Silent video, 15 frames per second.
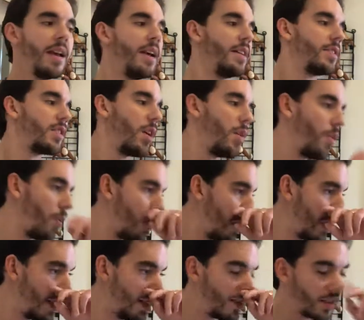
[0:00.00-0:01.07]
So
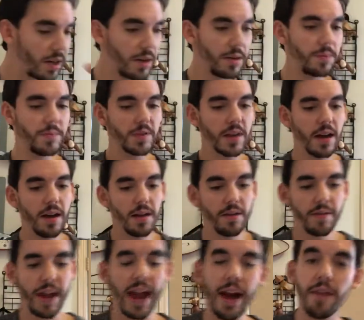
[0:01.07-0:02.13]
in terms
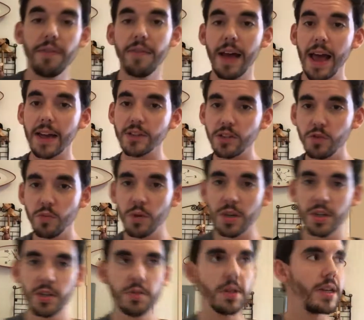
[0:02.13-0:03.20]
of how fast you want
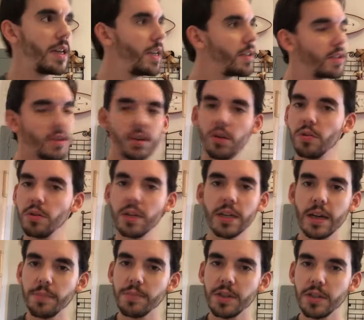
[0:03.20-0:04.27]
to do it, it's
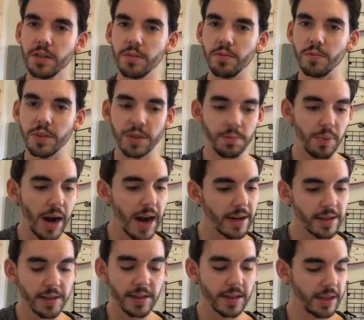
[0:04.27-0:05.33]
totally up to you. When you're
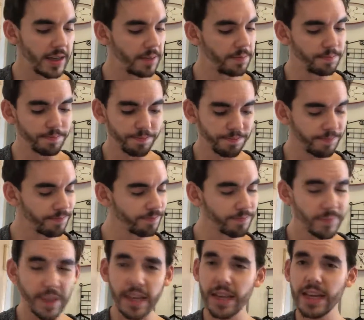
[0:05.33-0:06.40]
practicing it,
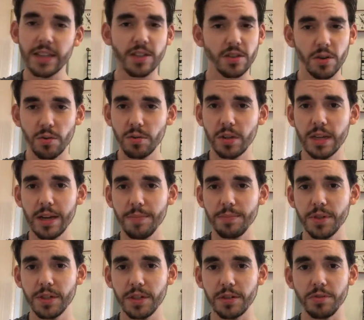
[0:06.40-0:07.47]
it's totally up
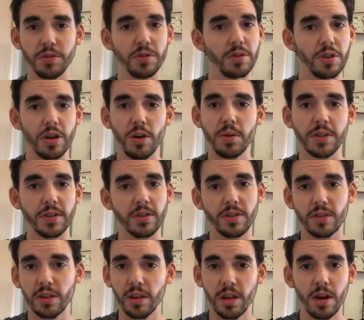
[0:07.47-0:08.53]
to you. You can go as
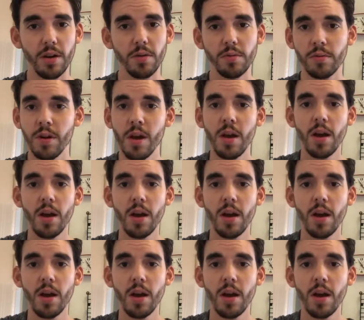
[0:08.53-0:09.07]
slow.